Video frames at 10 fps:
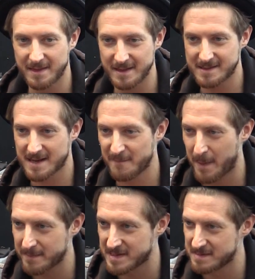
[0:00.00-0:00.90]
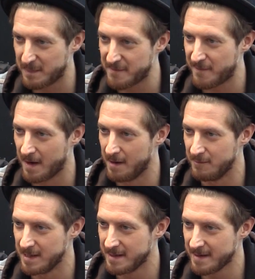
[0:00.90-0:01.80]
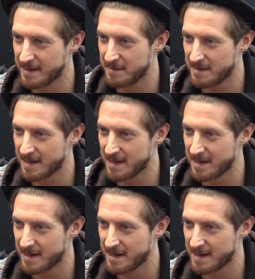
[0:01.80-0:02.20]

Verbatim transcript: it's kind of baptism by fire, really.